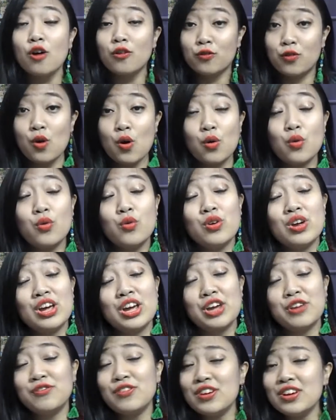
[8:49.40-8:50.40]
For
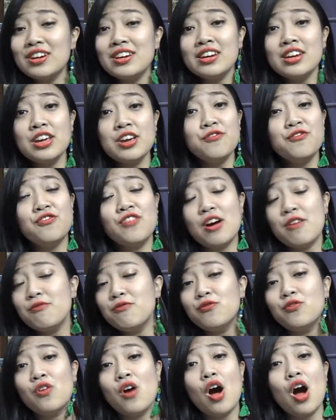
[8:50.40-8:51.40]
even if I'm
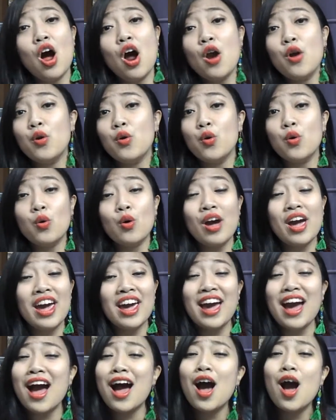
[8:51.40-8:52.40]
far
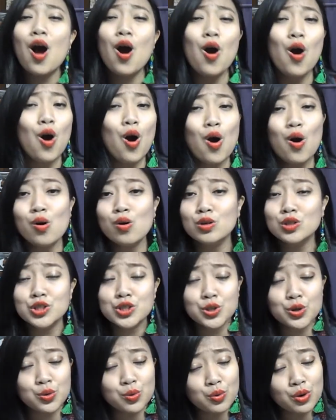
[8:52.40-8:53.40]
away, I hold
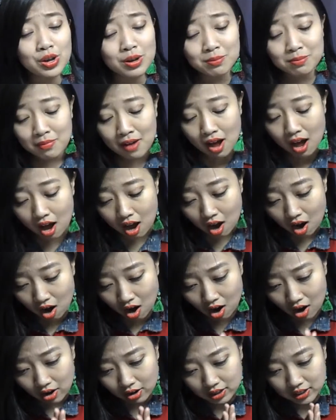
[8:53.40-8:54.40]
you in my
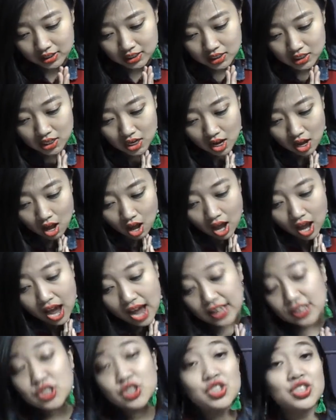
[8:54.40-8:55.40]
heart.
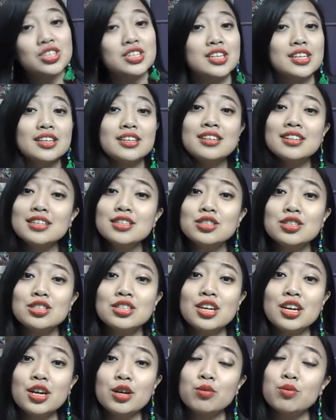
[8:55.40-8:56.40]
I sing a
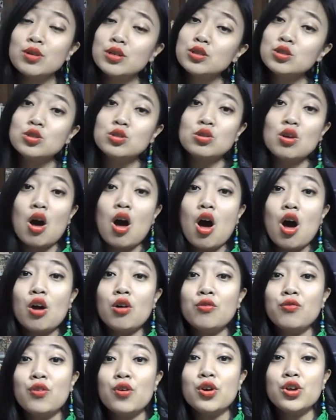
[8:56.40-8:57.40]
secret
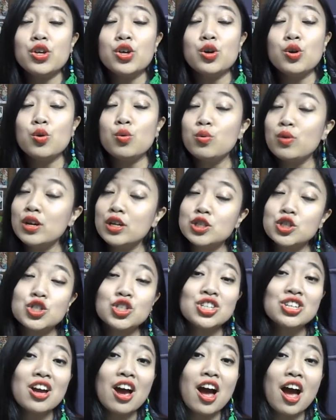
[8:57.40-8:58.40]
song for you
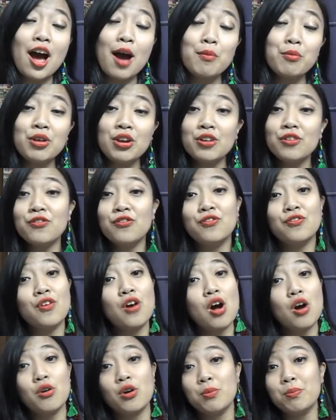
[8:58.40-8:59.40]
each time we
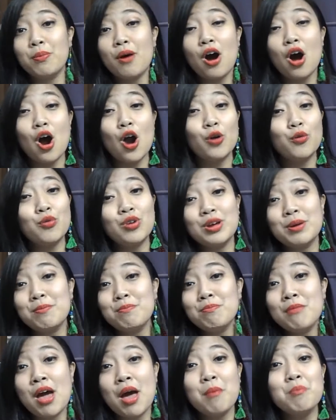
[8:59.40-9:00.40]
far apart.
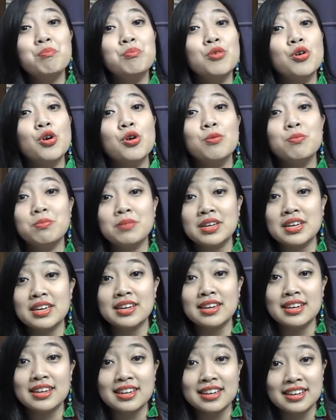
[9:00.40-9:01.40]
Remember
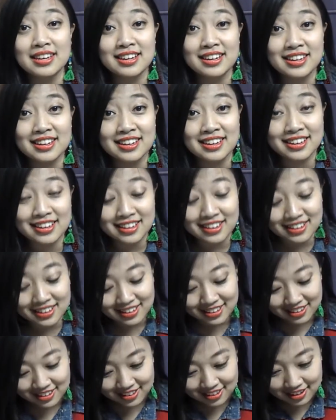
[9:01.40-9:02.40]

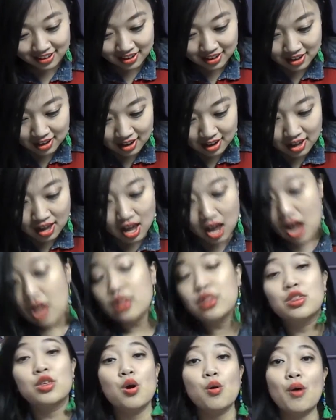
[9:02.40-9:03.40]
me,
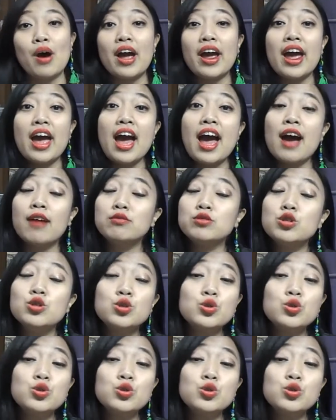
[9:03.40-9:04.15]
though I have to